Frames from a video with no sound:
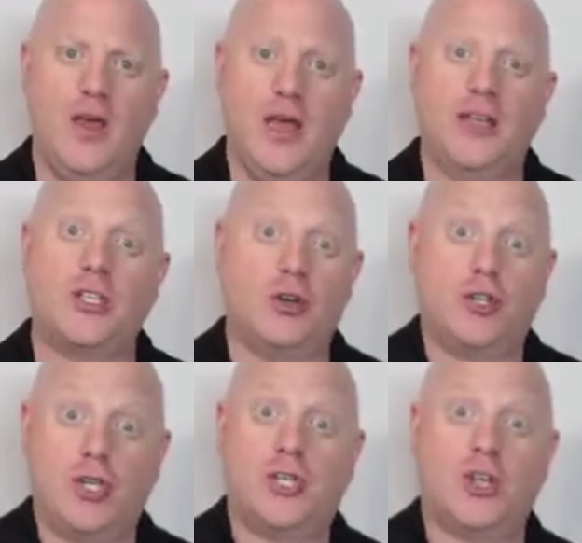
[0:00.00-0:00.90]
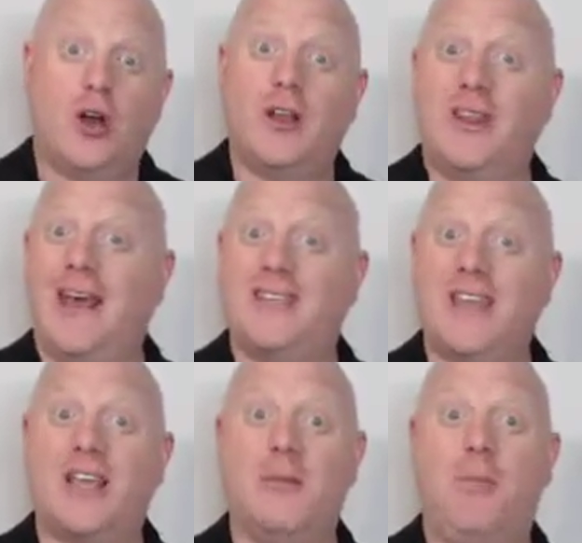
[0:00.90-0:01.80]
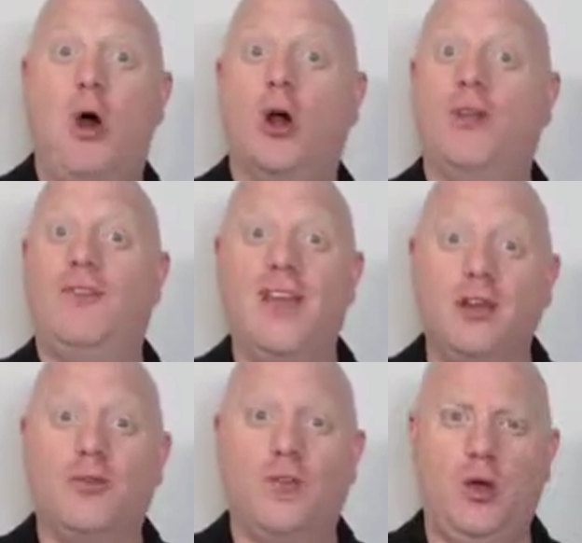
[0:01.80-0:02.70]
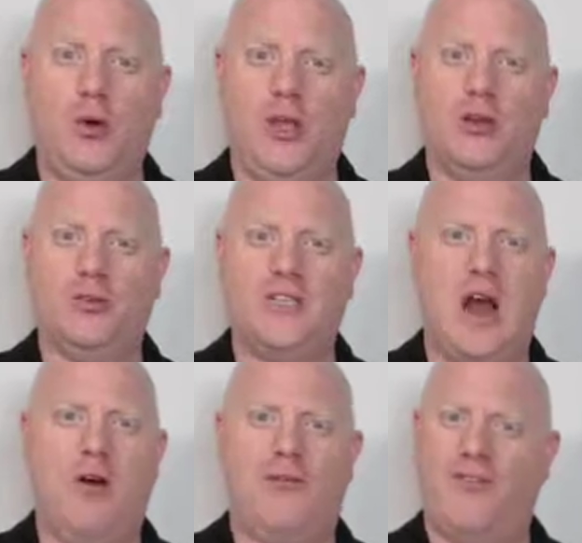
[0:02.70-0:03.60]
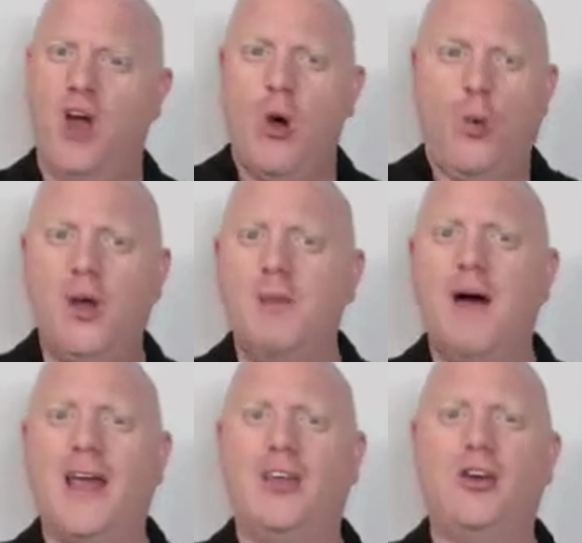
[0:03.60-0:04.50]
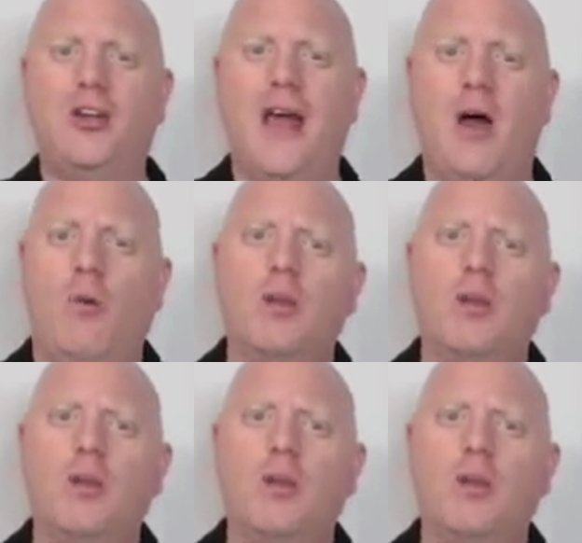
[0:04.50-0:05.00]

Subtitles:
And so she started that second part of interviewing herself of, what am I good at?